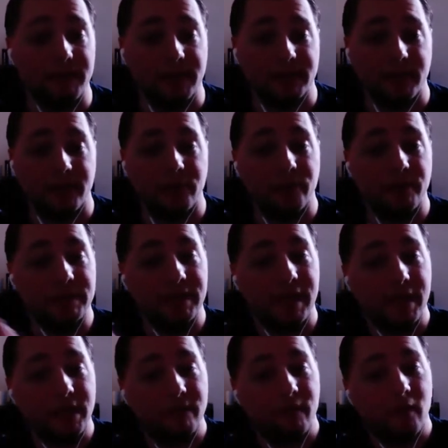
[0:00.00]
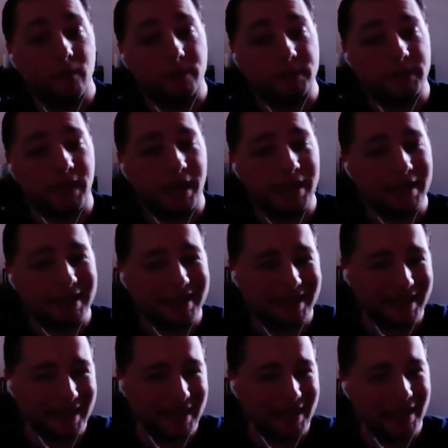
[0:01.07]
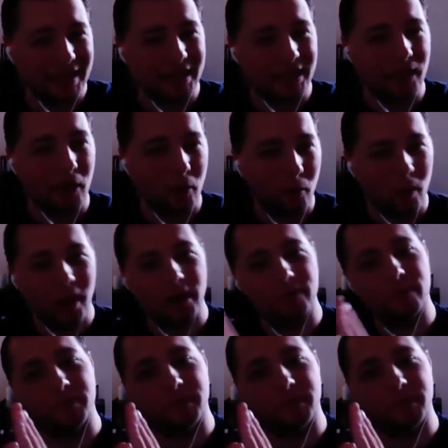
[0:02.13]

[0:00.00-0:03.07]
Because I noticed a lot of developers kind of leaning away from